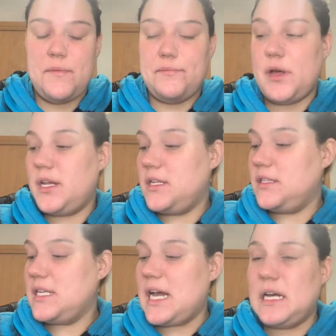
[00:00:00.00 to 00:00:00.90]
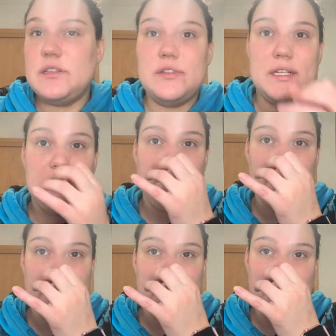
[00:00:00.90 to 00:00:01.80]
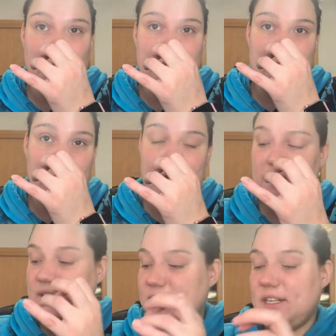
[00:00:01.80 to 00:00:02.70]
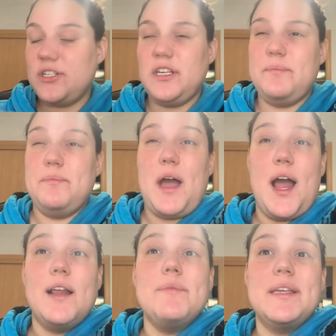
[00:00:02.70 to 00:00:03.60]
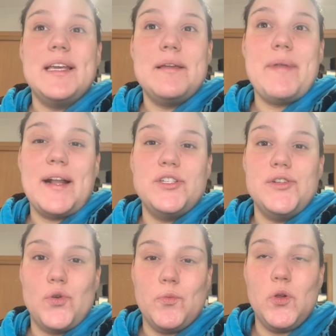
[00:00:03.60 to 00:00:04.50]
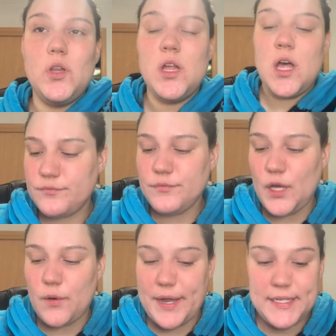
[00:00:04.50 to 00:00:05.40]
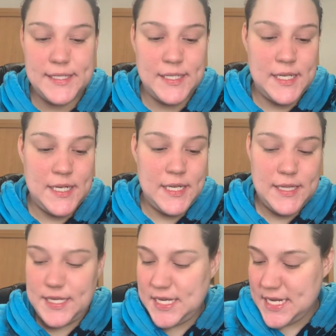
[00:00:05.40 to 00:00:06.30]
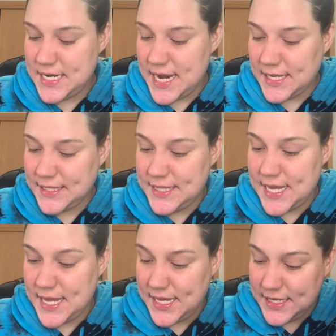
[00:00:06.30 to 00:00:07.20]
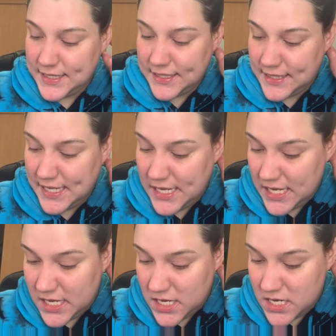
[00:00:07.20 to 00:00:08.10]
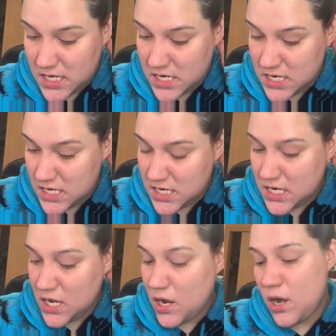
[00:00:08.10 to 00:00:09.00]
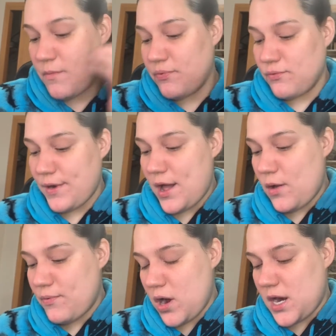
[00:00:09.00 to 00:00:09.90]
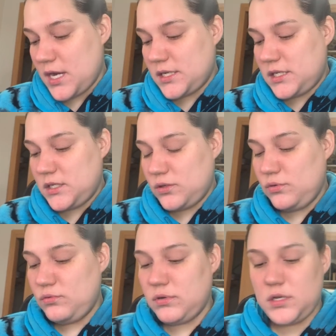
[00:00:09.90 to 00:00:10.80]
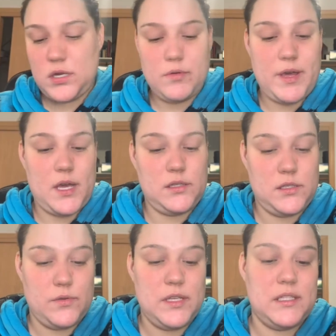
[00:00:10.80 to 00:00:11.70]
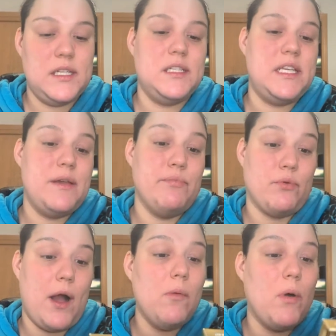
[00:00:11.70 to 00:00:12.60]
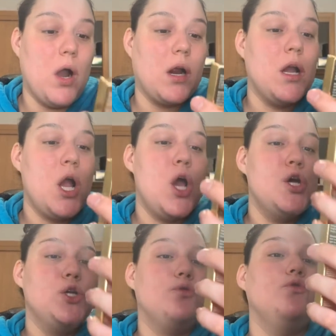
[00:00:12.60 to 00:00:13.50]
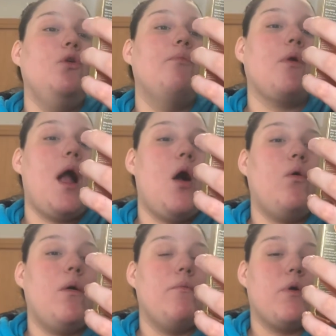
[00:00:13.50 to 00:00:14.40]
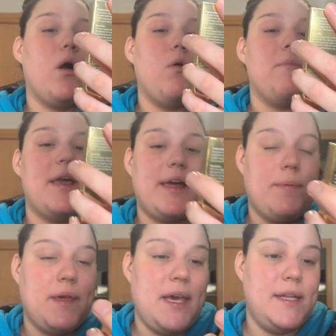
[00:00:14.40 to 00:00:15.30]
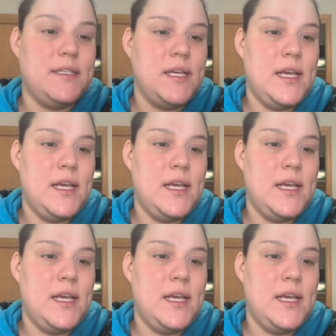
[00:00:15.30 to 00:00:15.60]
But yeah, so that's the only one that's broken out. My face has actually kind of been getting back to normal. All right. The next thing is the brow product. Ooh, okay. So this is the Brow Bar True Brow Makeup Kit.